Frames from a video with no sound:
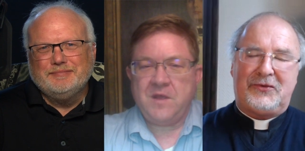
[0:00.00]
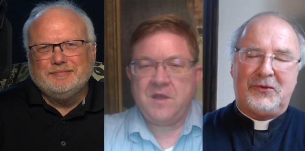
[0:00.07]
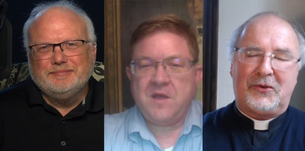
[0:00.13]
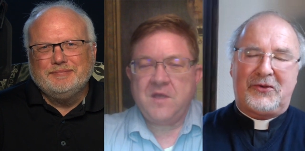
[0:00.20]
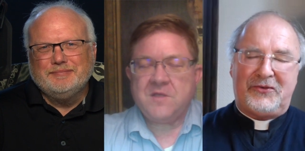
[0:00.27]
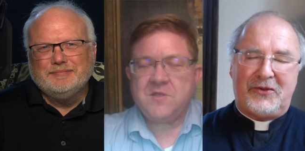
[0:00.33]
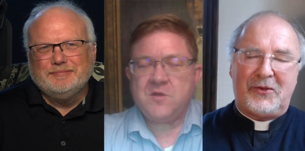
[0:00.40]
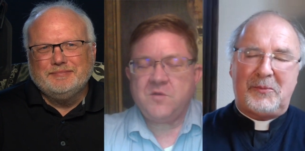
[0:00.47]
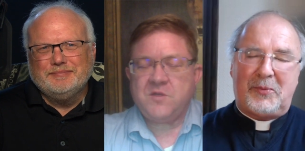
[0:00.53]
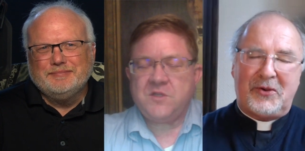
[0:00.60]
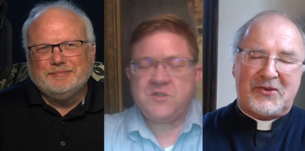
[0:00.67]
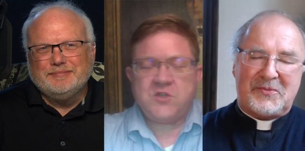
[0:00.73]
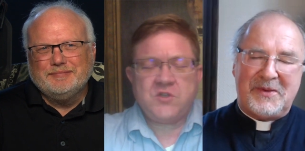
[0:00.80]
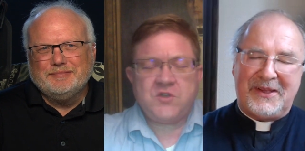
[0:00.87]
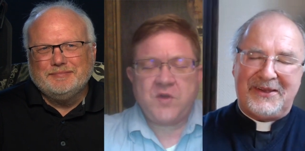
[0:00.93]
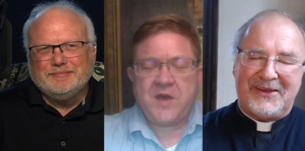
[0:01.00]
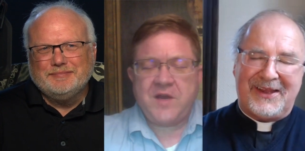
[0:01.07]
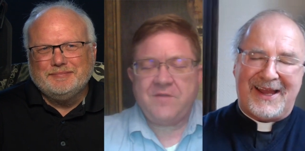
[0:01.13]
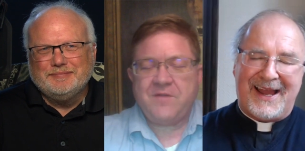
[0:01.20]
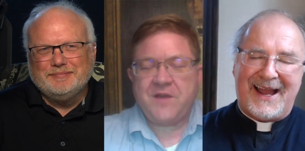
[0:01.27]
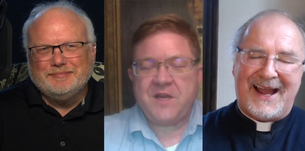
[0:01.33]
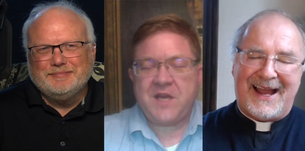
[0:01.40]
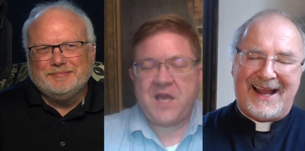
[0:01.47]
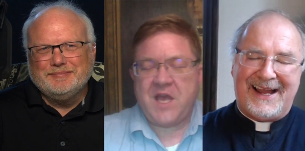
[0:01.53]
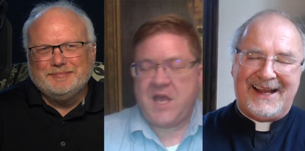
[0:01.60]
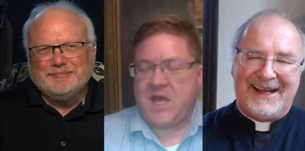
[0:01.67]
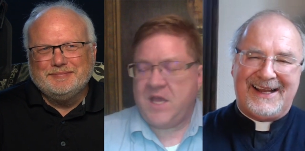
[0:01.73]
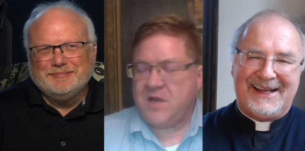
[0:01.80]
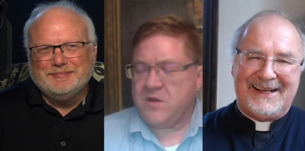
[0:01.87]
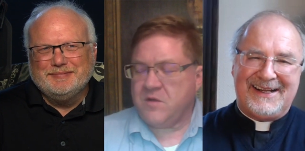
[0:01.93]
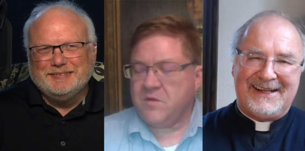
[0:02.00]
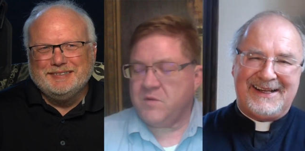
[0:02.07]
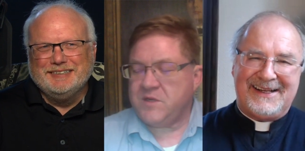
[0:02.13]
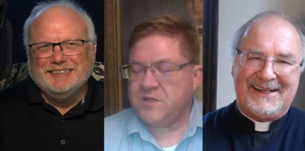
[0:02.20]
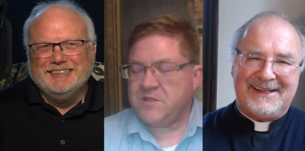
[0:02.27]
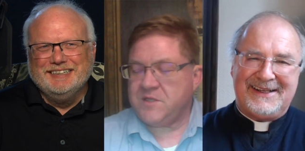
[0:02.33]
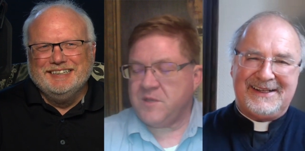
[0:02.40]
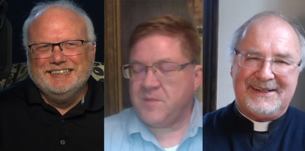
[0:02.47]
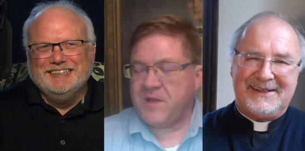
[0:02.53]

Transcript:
Speaker 1: George, so to, to try to find a handhold in some